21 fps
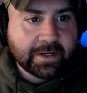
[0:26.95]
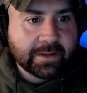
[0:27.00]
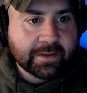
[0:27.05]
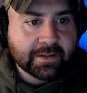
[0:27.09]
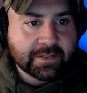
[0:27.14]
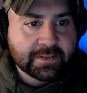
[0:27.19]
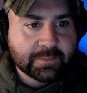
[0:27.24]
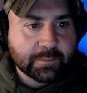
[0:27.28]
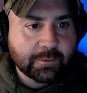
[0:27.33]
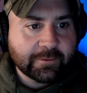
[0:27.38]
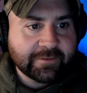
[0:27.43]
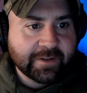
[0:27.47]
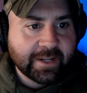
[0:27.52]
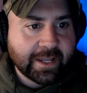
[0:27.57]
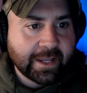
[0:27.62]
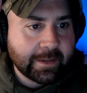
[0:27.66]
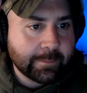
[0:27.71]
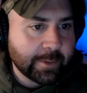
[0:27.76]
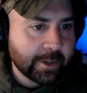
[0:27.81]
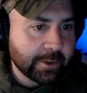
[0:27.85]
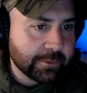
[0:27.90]
This movie
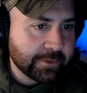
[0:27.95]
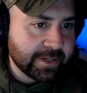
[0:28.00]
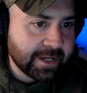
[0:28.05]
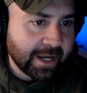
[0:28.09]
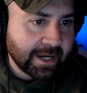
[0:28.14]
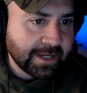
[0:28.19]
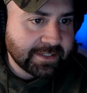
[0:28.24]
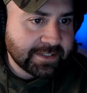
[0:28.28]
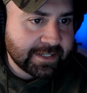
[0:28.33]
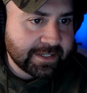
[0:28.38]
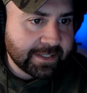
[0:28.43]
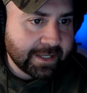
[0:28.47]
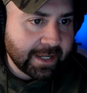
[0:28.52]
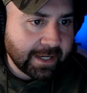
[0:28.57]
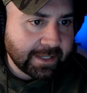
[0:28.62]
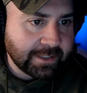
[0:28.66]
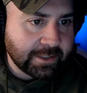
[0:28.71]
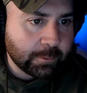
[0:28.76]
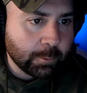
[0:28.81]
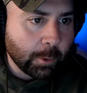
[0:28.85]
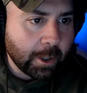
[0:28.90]
came out in
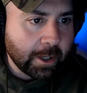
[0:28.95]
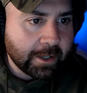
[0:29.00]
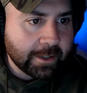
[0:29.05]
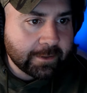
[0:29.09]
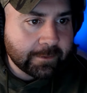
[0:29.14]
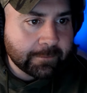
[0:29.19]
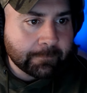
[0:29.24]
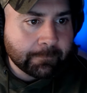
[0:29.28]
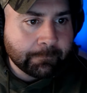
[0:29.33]
1991,